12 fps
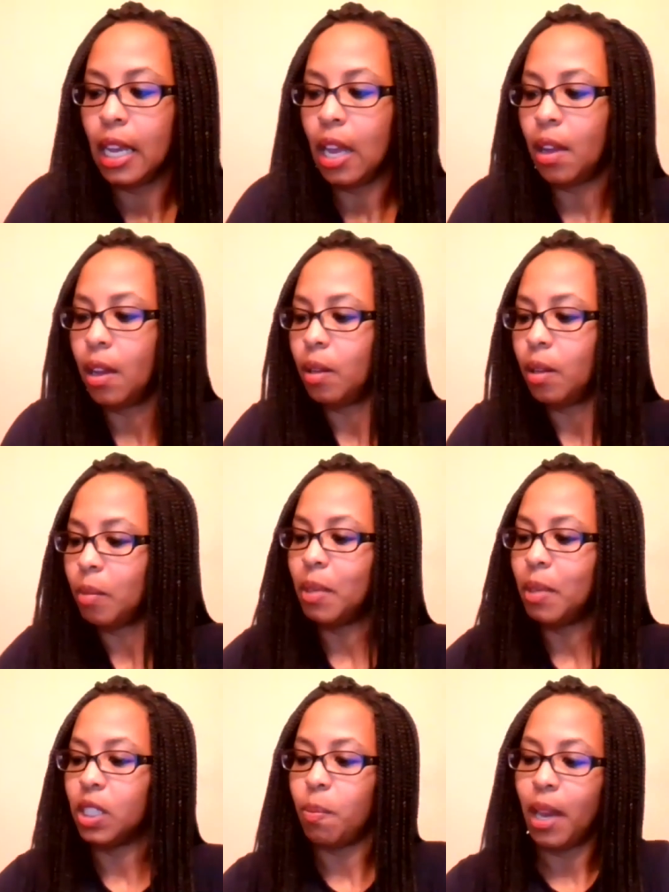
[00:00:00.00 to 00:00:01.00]
Let me
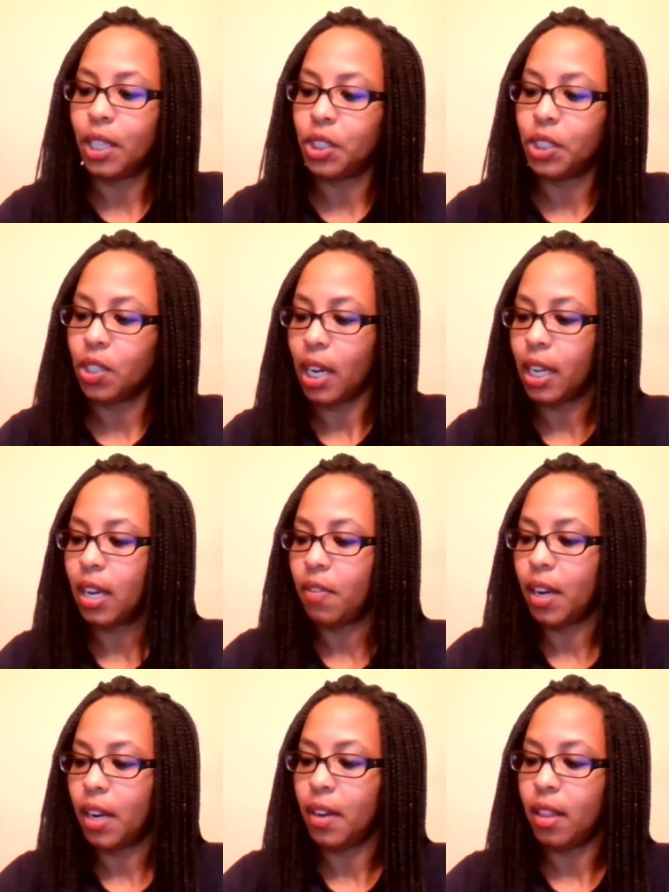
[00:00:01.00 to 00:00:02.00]
just make sure I covered
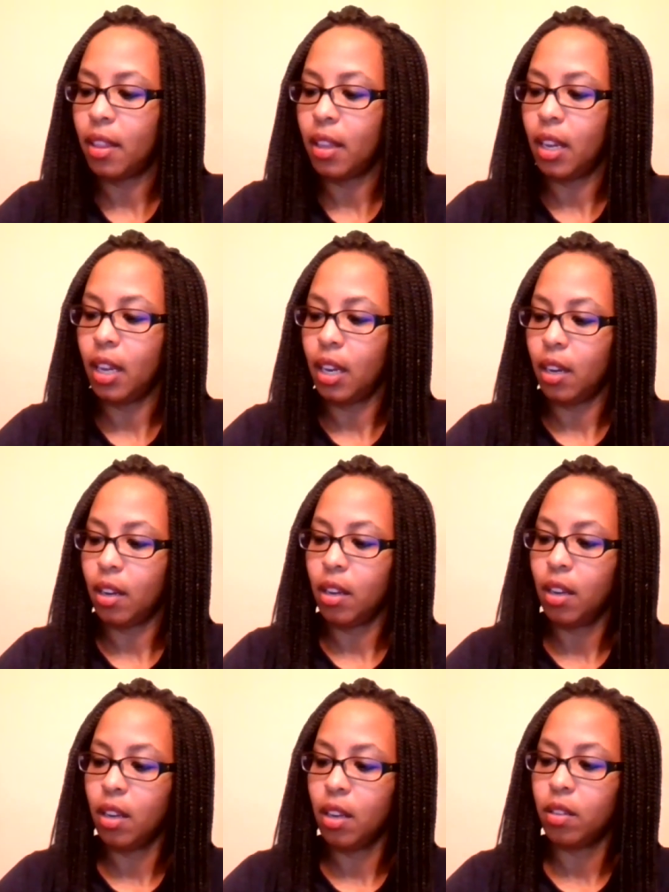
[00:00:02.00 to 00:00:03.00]
everything.
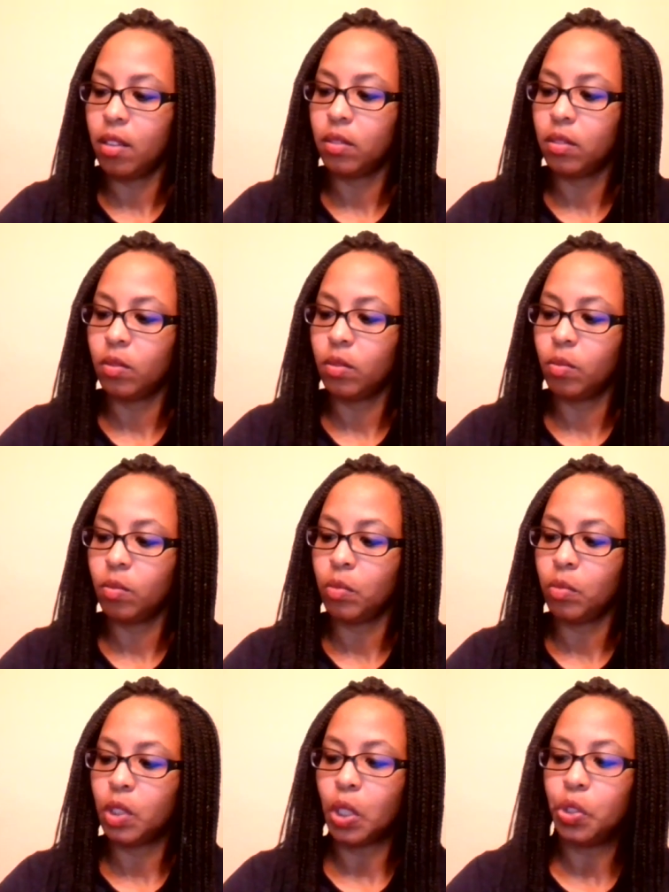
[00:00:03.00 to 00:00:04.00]

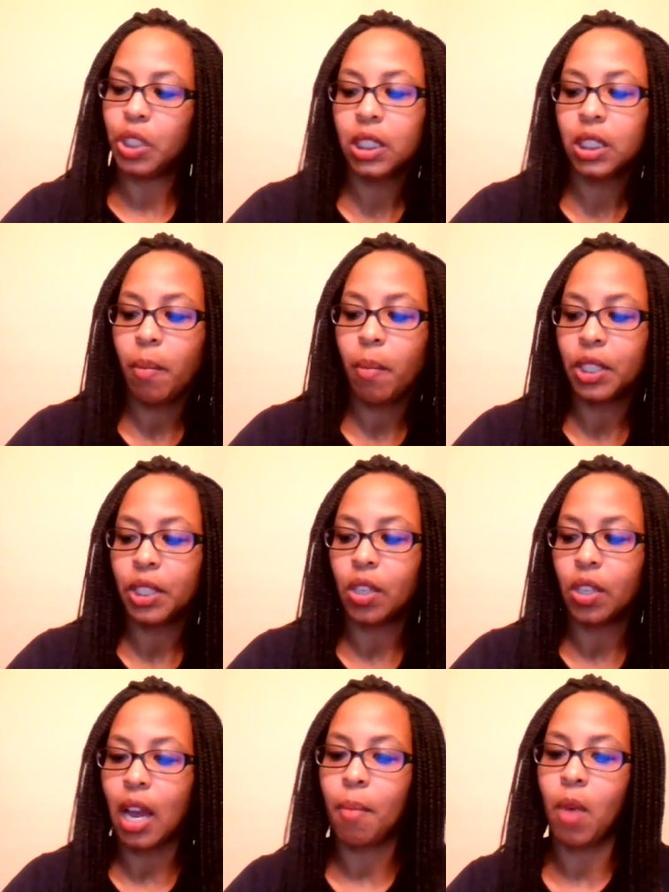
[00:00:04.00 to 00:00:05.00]
So just to make
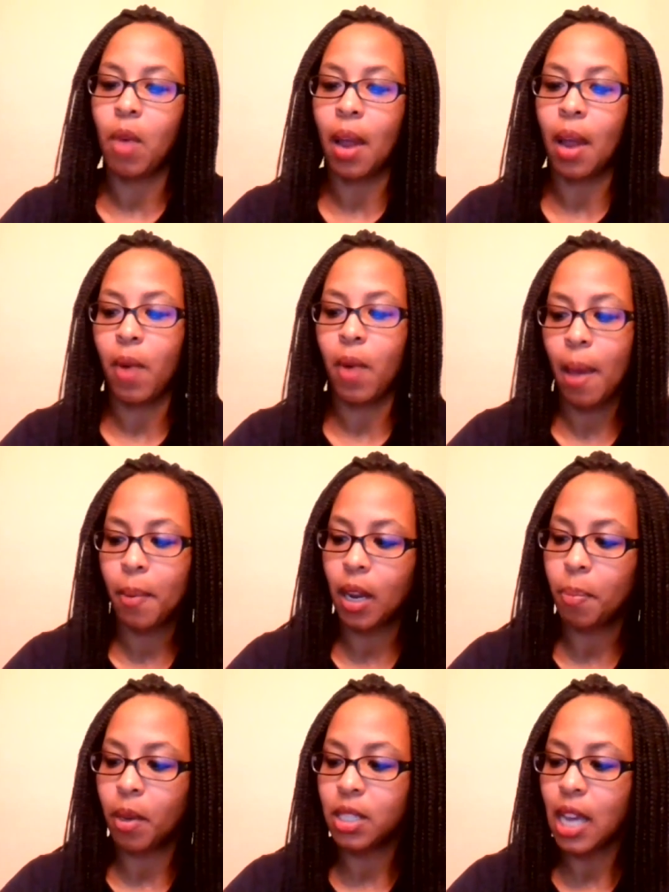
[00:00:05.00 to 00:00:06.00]
sure I wrap it
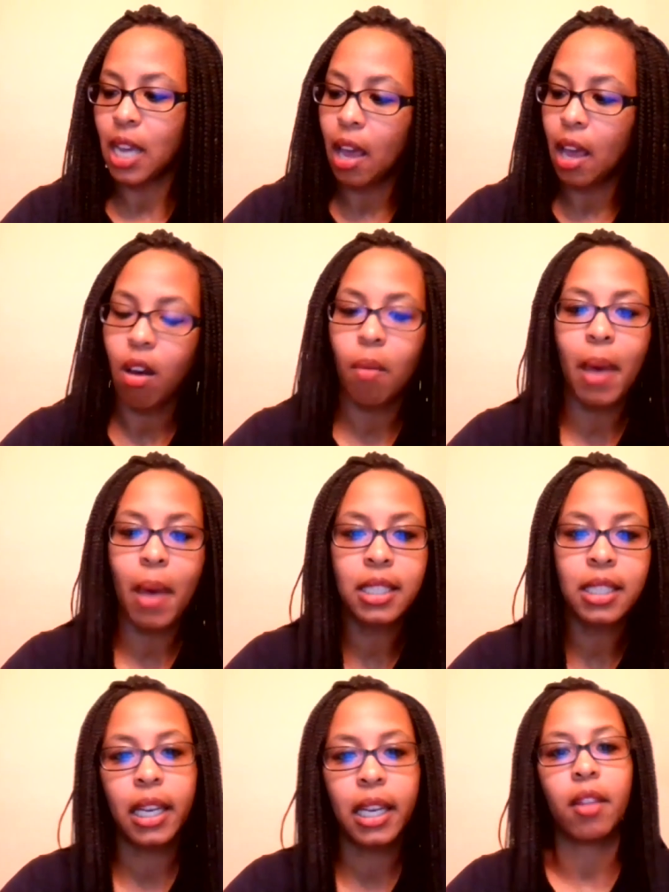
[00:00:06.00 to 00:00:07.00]
up and tie it all back
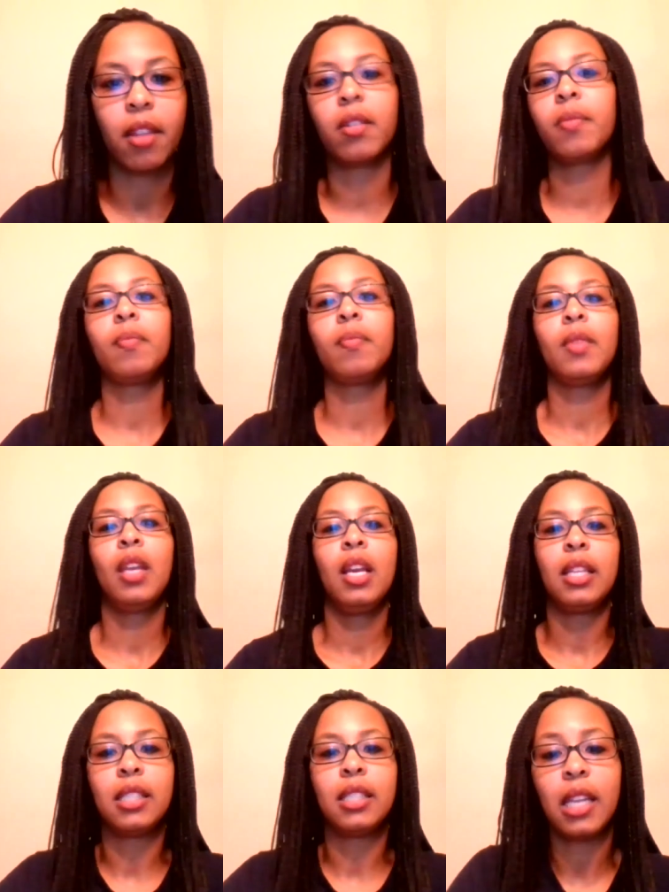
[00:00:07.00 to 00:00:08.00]
together,
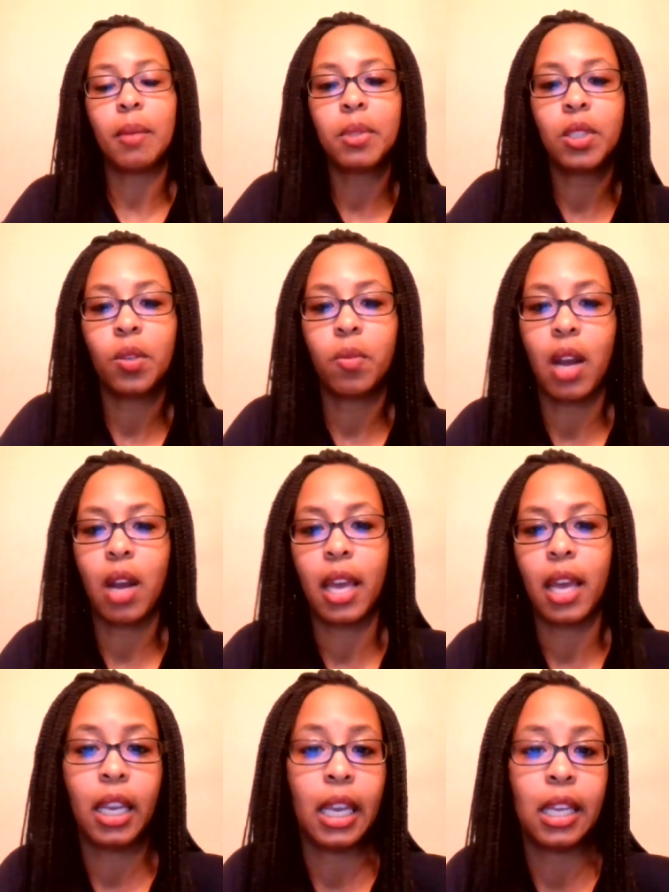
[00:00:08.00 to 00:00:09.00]
the steps to
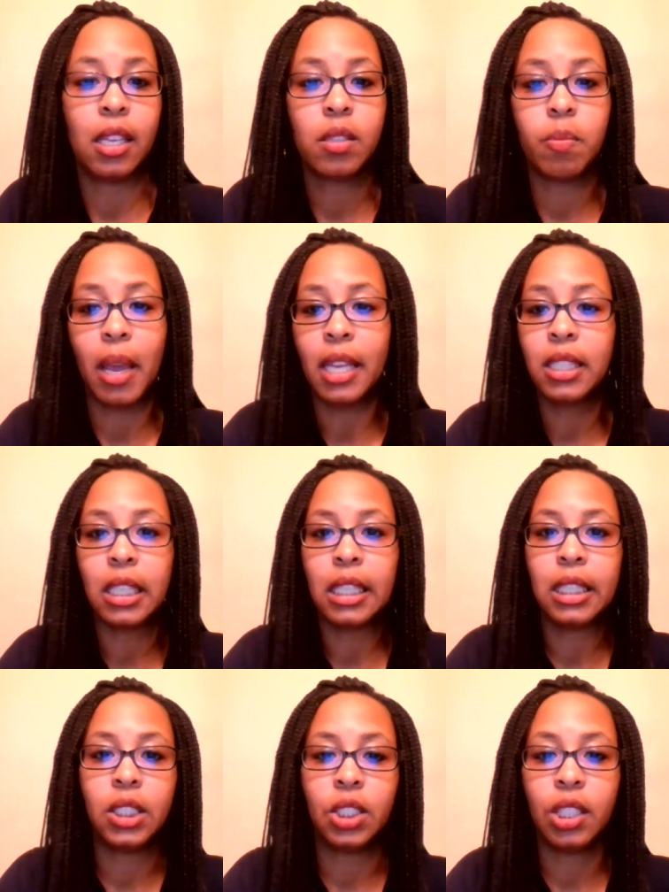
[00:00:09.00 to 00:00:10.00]
writing is
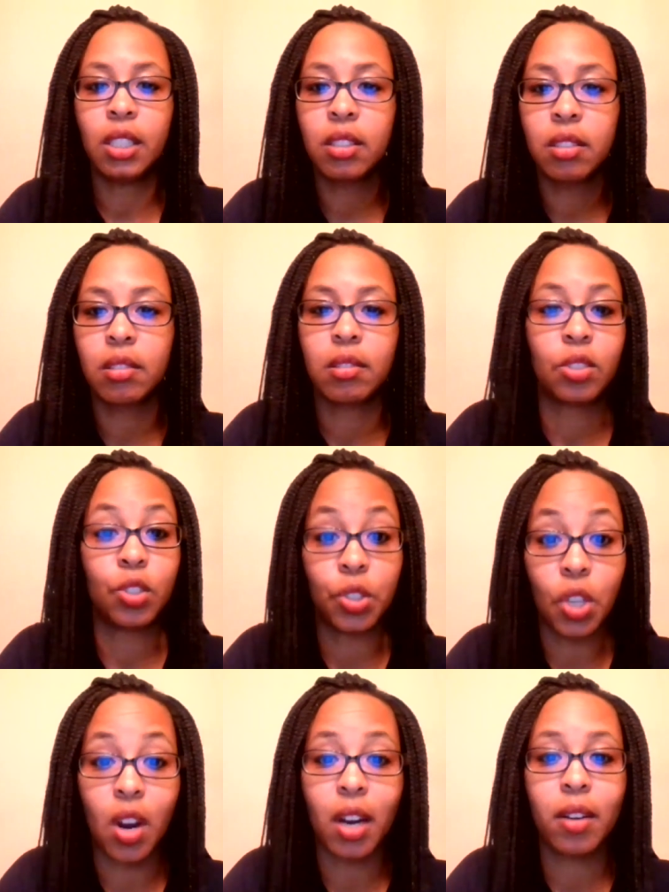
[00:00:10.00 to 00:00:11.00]
basically just
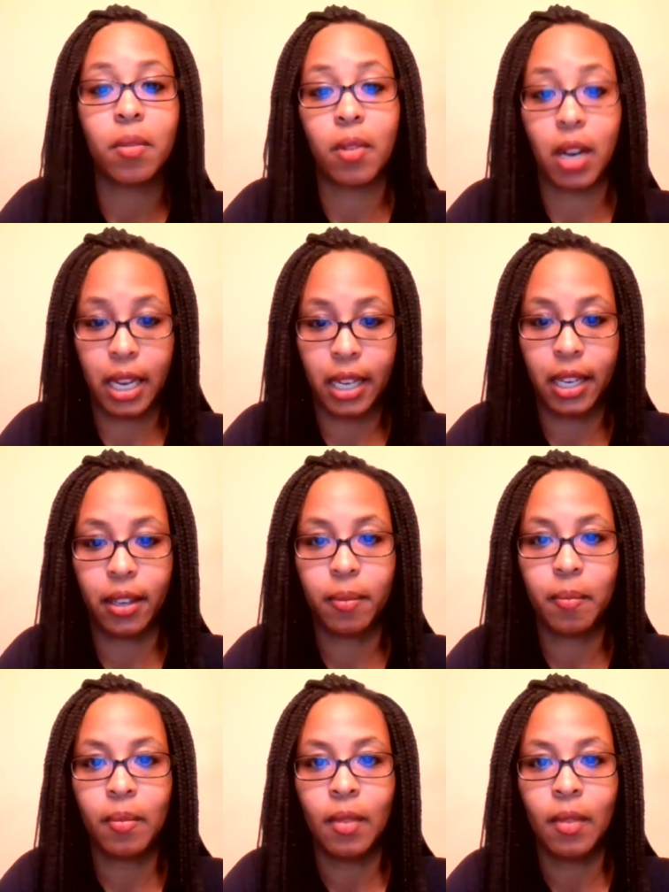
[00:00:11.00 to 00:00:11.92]
start writing.